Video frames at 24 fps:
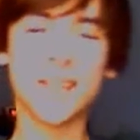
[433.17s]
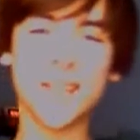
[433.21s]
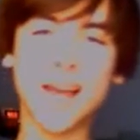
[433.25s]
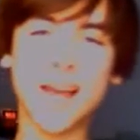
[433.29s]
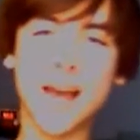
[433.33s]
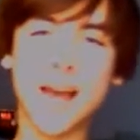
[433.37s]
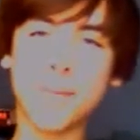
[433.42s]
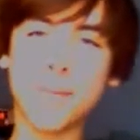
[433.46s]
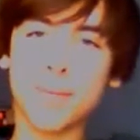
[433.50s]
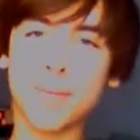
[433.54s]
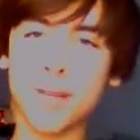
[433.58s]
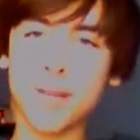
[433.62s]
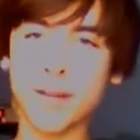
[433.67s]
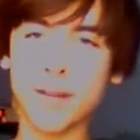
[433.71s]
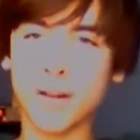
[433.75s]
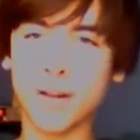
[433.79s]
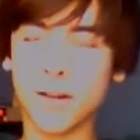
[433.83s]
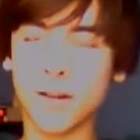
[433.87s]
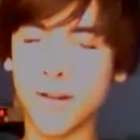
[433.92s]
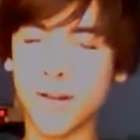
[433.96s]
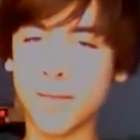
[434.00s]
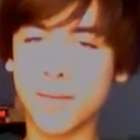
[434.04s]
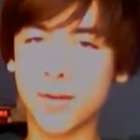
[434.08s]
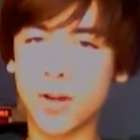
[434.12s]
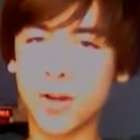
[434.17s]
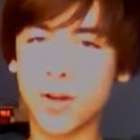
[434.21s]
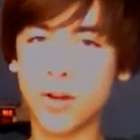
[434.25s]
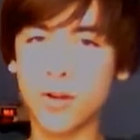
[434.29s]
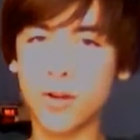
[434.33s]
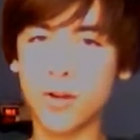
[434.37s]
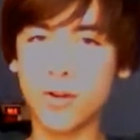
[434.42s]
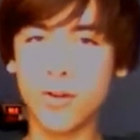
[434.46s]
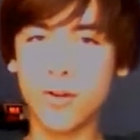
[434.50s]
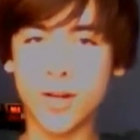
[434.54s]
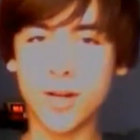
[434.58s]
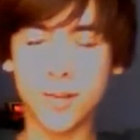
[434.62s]
yeah, I'm playing another game of Call
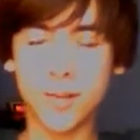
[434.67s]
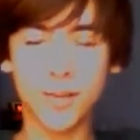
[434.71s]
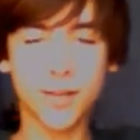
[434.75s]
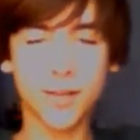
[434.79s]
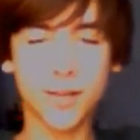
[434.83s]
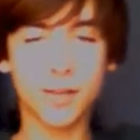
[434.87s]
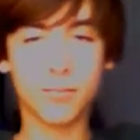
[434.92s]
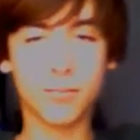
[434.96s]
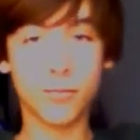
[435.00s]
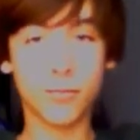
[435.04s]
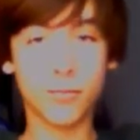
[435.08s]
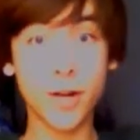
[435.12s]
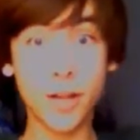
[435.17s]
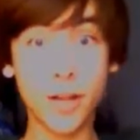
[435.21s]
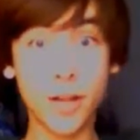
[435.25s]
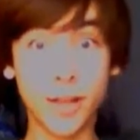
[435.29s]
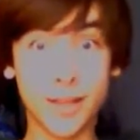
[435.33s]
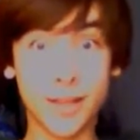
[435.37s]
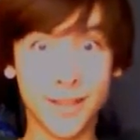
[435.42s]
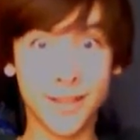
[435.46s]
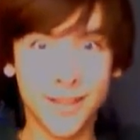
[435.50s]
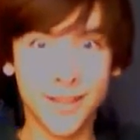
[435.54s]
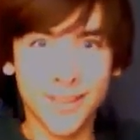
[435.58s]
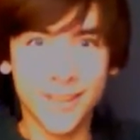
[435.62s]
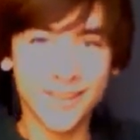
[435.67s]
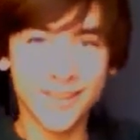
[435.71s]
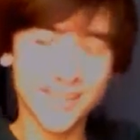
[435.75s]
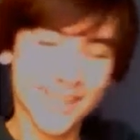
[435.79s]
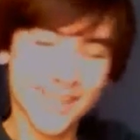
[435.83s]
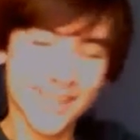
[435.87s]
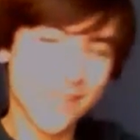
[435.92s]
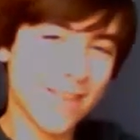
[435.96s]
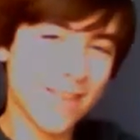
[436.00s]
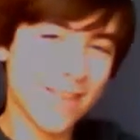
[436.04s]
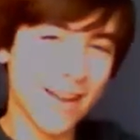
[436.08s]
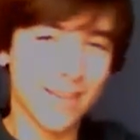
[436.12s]
of Duty. I'm like, really?
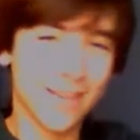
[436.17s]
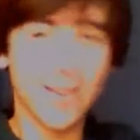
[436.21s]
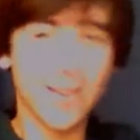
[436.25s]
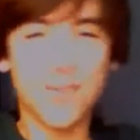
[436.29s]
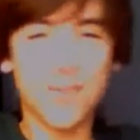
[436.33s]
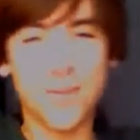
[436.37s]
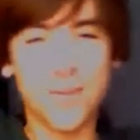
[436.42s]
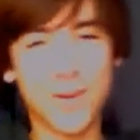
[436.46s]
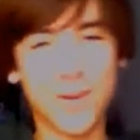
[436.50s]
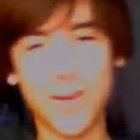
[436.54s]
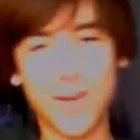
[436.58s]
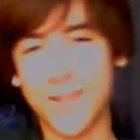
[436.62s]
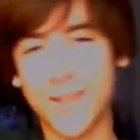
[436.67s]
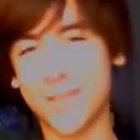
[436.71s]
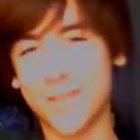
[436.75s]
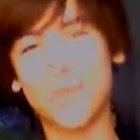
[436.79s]
I love Tony. It's